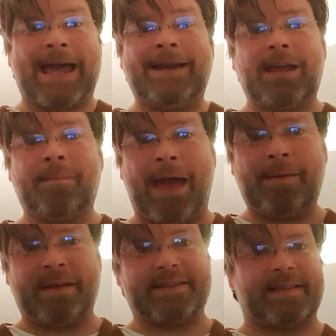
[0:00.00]
10
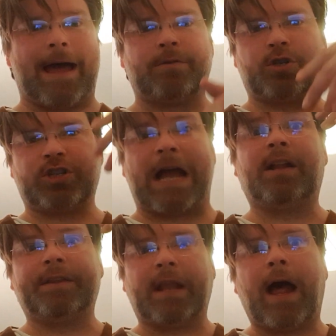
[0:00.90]
Commandments. Thou
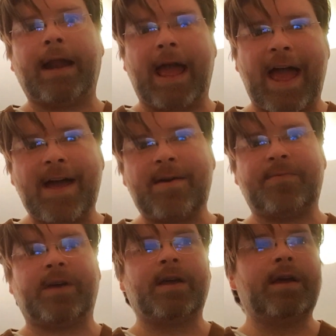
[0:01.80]
shalt not have